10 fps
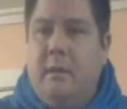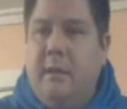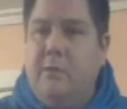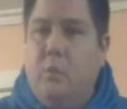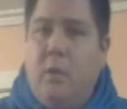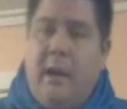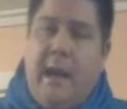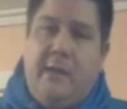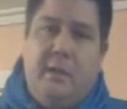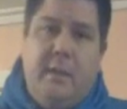He's the one that
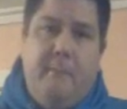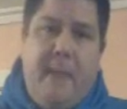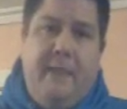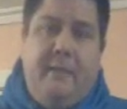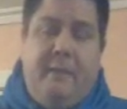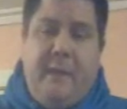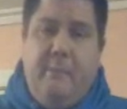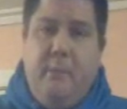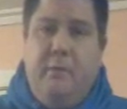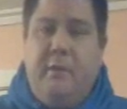actually made the
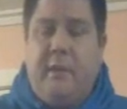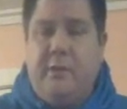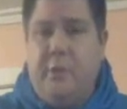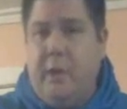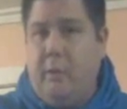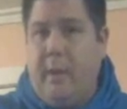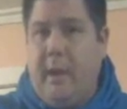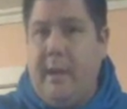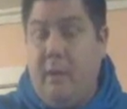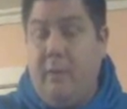theme music that you hear
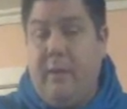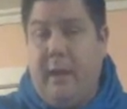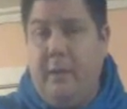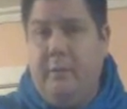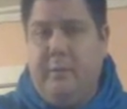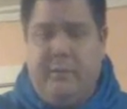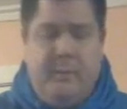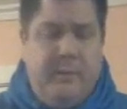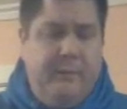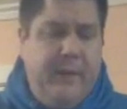right now and that I use in
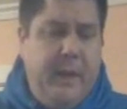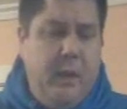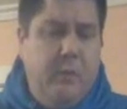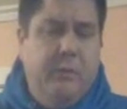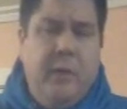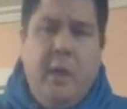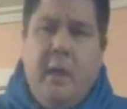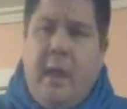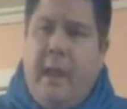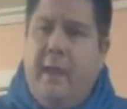some of the videos.
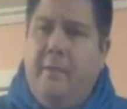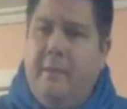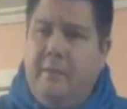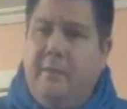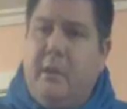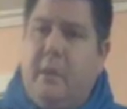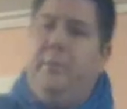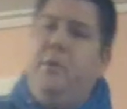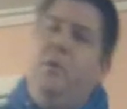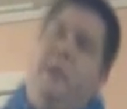And this is the
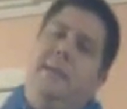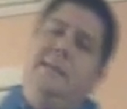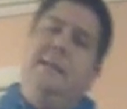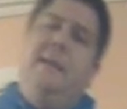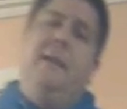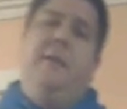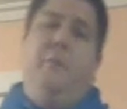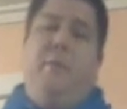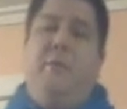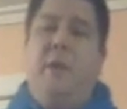computer he sent in,
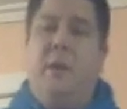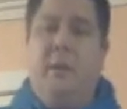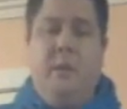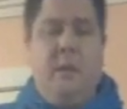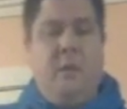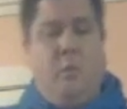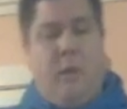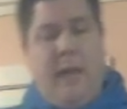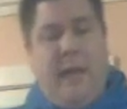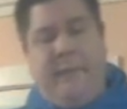and we've done
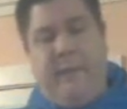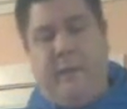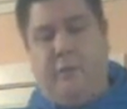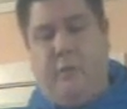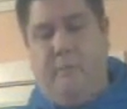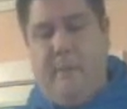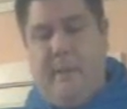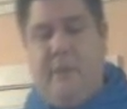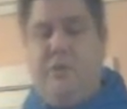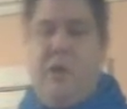what I think a
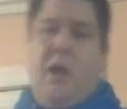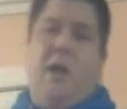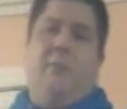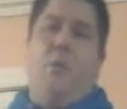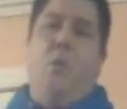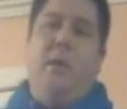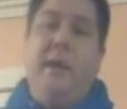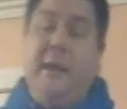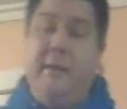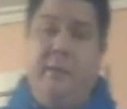tremendous job on
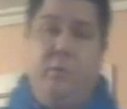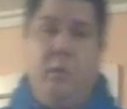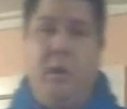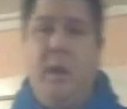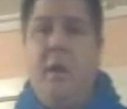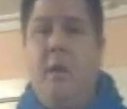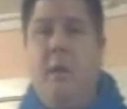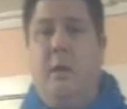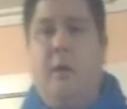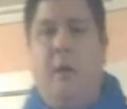getting this one
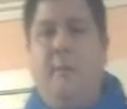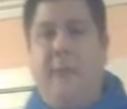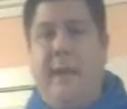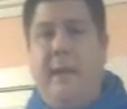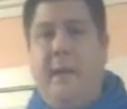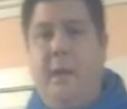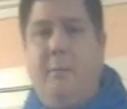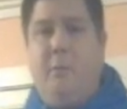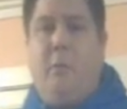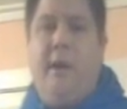updated,
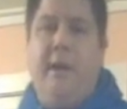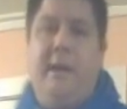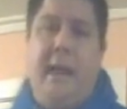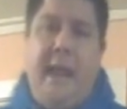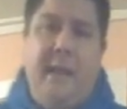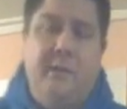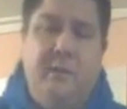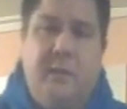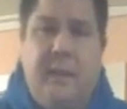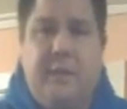upgraded. And
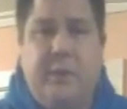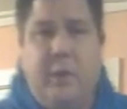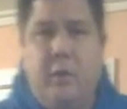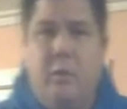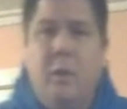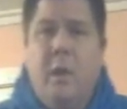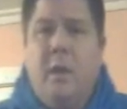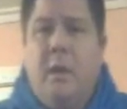just to let you know,